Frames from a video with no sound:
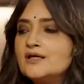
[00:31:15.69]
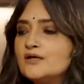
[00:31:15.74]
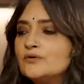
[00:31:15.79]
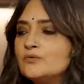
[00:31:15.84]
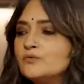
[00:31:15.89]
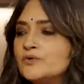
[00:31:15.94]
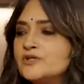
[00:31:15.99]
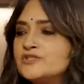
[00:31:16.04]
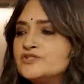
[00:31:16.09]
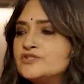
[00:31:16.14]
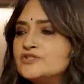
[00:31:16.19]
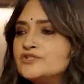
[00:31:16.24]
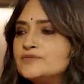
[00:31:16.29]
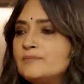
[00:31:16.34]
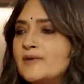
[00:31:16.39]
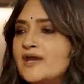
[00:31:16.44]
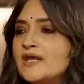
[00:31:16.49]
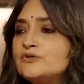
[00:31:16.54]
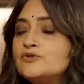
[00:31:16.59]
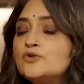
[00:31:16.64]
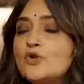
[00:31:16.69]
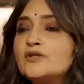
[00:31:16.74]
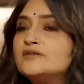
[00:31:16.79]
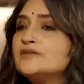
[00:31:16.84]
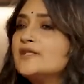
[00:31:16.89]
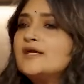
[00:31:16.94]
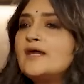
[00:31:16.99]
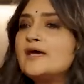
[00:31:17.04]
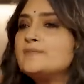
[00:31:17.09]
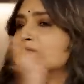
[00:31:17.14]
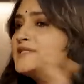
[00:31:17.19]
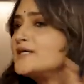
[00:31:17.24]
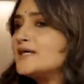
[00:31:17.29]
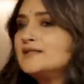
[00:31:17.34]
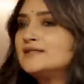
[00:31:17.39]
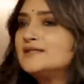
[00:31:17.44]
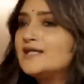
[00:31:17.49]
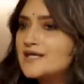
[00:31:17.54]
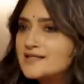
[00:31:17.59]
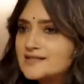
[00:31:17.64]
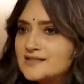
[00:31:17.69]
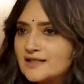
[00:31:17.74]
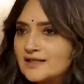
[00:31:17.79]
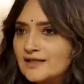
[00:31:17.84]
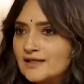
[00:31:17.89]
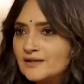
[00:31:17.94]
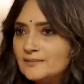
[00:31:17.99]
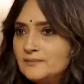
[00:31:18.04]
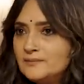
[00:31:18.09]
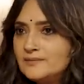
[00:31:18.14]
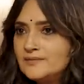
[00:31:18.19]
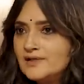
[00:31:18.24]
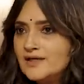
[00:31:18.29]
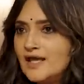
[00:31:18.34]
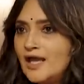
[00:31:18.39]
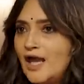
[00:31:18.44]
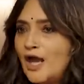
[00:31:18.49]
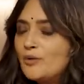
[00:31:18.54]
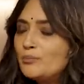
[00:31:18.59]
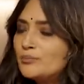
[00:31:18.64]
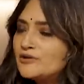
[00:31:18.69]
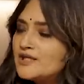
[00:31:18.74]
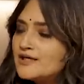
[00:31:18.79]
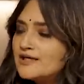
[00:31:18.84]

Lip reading: Which meant not that I'm second guessing him, but